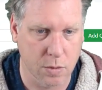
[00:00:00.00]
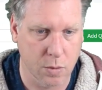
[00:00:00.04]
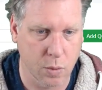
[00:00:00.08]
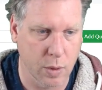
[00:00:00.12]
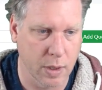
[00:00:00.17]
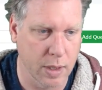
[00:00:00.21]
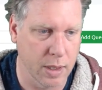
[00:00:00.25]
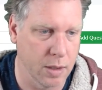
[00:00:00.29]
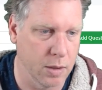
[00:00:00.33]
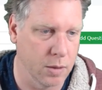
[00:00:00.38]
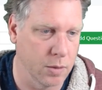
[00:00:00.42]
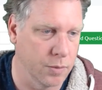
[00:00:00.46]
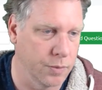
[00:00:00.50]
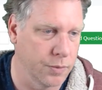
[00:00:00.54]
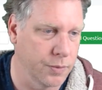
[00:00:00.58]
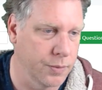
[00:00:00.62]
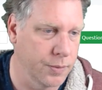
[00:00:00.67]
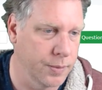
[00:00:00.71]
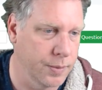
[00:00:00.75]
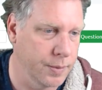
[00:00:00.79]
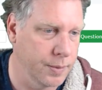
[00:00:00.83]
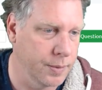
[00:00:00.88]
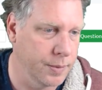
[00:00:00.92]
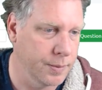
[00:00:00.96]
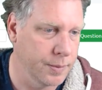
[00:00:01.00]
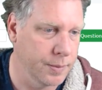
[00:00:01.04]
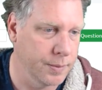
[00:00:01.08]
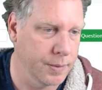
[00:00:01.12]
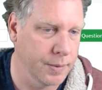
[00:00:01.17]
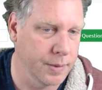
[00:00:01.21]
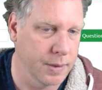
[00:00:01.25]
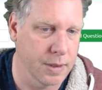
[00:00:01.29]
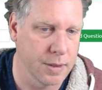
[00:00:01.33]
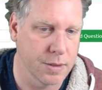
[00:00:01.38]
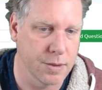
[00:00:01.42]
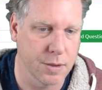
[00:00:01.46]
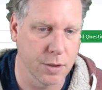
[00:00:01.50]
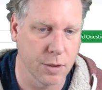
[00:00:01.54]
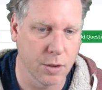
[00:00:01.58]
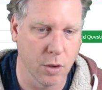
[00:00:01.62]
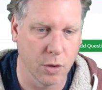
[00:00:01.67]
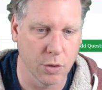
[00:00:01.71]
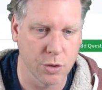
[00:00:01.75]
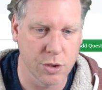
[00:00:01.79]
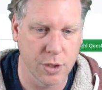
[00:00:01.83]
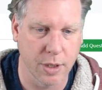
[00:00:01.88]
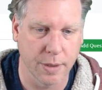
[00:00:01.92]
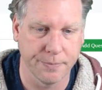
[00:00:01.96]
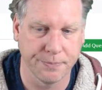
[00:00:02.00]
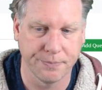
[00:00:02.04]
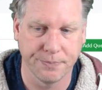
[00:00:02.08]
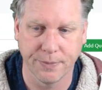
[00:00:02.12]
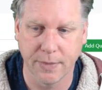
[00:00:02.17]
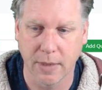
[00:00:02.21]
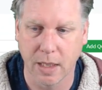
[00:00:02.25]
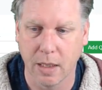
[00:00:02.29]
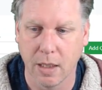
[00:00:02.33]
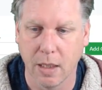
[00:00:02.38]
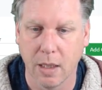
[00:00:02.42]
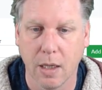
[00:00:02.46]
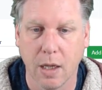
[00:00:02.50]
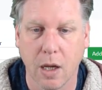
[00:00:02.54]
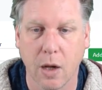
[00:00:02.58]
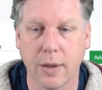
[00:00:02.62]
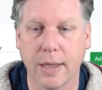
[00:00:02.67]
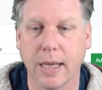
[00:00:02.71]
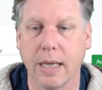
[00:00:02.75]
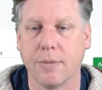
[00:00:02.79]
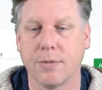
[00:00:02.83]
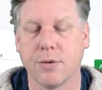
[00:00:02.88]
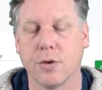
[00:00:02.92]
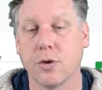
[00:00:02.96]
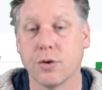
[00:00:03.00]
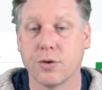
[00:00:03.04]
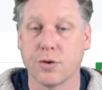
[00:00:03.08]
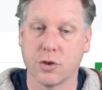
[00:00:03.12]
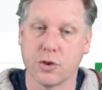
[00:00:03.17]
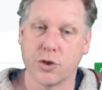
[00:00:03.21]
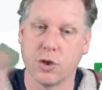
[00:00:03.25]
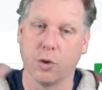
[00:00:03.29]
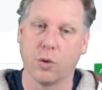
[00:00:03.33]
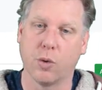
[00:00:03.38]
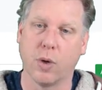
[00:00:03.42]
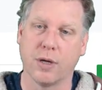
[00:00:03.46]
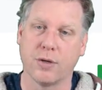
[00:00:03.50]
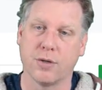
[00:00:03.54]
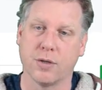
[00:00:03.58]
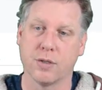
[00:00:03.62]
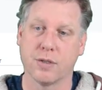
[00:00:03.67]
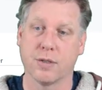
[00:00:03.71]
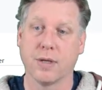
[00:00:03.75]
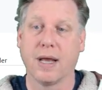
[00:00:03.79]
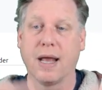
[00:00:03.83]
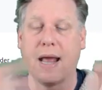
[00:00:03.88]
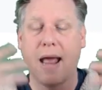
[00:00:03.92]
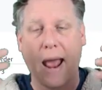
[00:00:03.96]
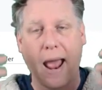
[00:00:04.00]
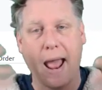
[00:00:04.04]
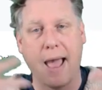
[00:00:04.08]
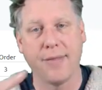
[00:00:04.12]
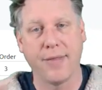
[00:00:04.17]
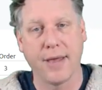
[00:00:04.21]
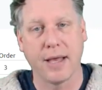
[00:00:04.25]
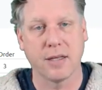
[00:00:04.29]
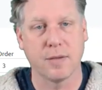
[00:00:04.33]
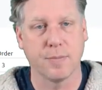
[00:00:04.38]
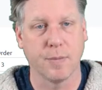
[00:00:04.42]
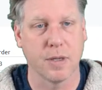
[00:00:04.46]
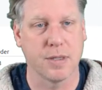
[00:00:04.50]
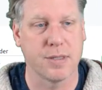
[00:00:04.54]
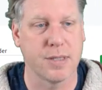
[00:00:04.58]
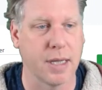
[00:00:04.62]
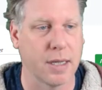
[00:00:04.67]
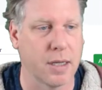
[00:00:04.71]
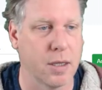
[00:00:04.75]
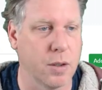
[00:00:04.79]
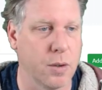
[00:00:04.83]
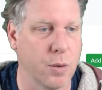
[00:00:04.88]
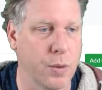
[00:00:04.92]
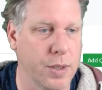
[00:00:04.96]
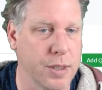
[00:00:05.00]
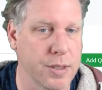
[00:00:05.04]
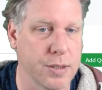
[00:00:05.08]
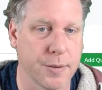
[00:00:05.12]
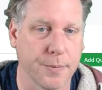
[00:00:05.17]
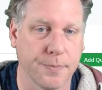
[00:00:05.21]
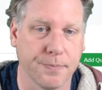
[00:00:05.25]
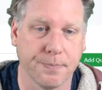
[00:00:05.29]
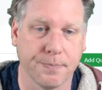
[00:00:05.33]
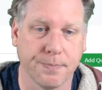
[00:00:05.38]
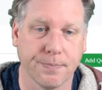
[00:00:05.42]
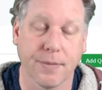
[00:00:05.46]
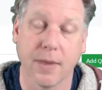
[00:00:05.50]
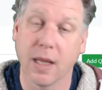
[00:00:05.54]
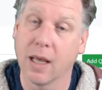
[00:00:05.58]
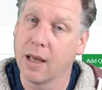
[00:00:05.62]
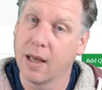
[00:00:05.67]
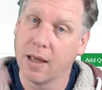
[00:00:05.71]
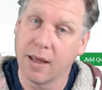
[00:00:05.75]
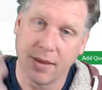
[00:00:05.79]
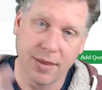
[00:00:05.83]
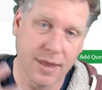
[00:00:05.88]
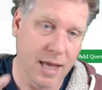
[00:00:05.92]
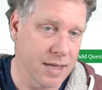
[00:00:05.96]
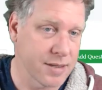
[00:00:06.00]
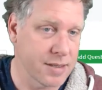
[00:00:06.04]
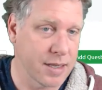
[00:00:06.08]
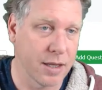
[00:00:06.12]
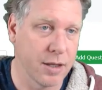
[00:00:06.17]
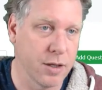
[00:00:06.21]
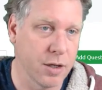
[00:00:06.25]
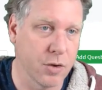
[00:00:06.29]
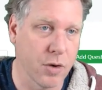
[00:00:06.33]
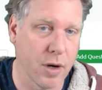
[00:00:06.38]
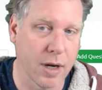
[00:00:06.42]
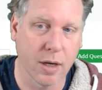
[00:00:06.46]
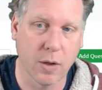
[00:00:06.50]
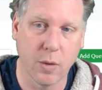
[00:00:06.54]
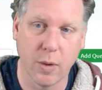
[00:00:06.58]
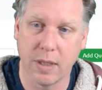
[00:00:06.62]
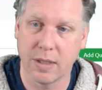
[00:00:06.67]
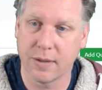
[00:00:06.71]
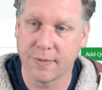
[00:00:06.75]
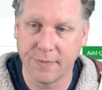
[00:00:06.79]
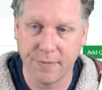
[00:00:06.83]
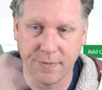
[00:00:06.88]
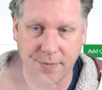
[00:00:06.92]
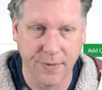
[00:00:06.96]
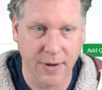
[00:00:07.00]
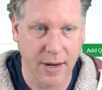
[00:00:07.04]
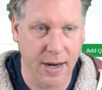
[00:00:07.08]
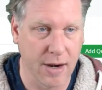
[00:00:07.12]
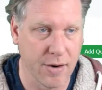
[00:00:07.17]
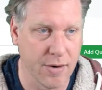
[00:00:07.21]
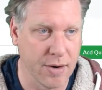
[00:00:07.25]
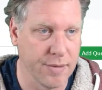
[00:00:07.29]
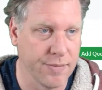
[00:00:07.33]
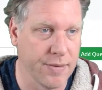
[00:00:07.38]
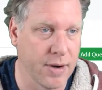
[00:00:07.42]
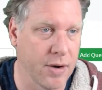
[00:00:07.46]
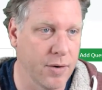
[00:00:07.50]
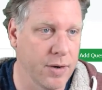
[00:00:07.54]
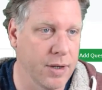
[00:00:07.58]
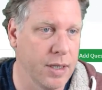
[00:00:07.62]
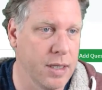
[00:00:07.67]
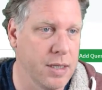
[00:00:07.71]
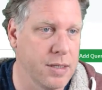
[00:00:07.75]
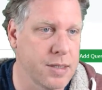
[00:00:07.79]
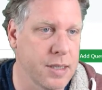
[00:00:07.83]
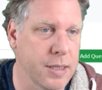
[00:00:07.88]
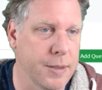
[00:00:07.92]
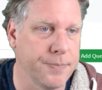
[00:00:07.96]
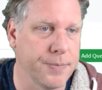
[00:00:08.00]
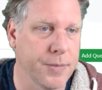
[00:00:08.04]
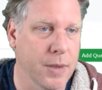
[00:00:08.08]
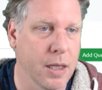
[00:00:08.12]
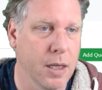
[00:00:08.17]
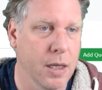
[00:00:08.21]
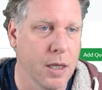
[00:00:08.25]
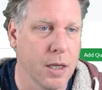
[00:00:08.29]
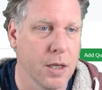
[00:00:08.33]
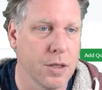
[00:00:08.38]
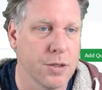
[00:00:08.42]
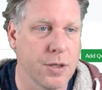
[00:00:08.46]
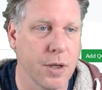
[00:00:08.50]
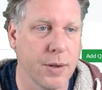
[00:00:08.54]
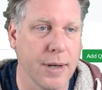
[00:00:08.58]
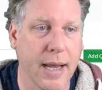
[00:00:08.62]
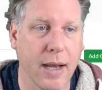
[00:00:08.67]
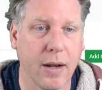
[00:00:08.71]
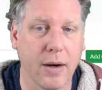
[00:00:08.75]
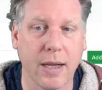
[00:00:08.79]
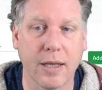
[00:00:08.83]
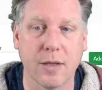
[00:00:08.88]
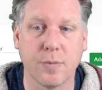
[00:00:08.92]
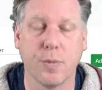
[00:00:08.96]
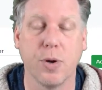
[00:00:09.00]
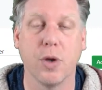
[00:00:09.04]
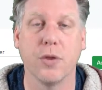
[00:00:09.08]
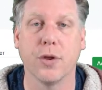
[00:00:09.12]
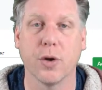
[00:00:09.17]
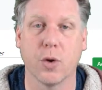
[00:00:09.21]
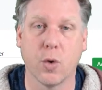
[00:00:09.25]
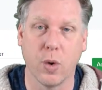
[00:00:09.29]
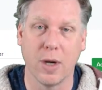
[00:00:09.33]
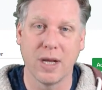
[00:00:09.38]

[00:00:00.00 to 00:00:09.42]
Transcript: 12 is the gotcha. Okay, so just the 2 questions, and that's my second quiz. That's how you create a quiz. Very, very easy. So now let's put the